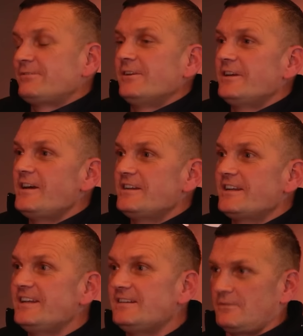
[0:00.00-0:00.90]
fly on
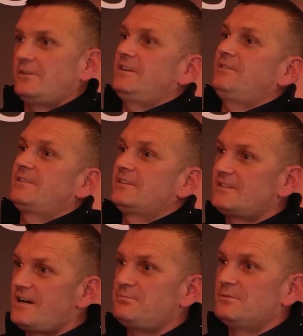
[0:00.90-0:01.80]
again. I'd have to
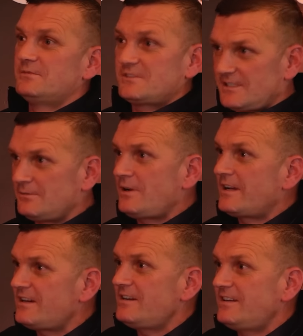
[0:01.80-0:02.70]
stop them and say, well,
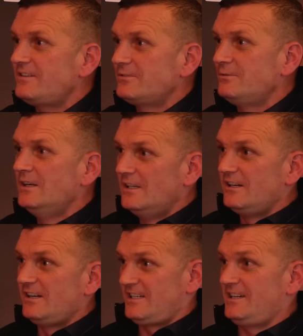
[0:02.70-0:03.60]
"Hang on, there now.
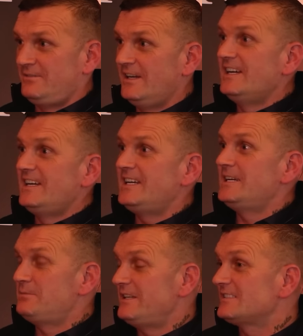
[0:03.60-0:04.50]
I have
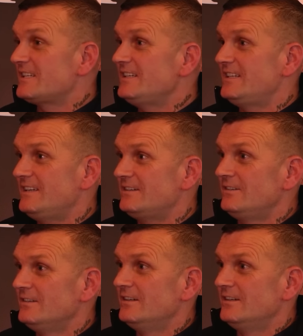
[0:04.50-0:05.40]
A, B, C here."
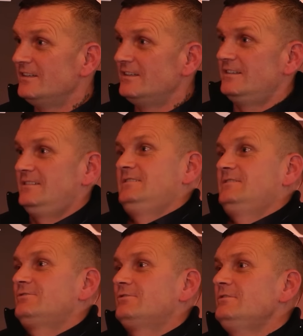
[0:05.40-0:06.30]

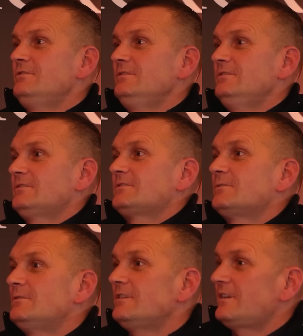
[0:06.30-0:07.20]
Do You know.
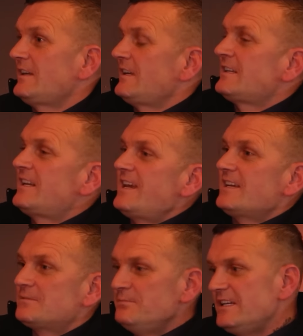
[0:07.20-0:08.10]
So it
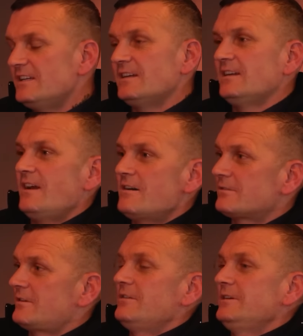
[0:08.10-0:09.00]
takes me a
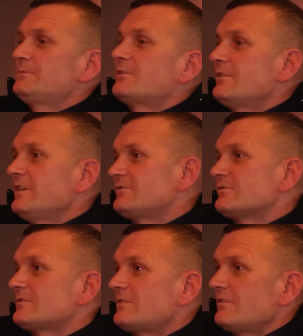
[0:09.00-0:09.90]
long time to
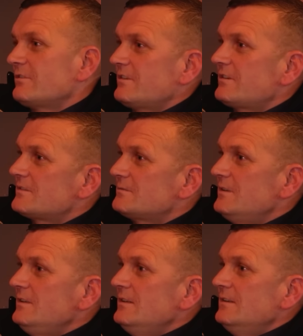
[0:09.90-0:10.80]
register it as
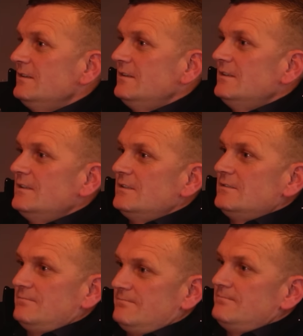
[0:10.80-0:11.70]
well. Yeah.
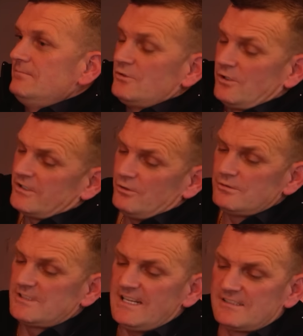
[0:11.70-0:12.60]
Mm. Like you
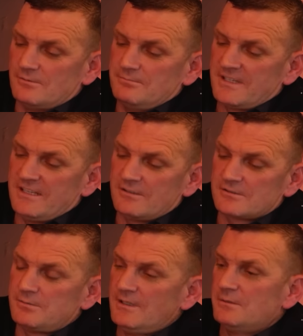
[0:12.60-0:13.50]
said something there
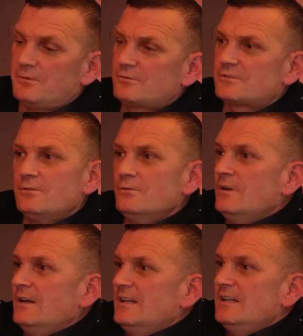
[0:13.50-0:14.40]
as well about school.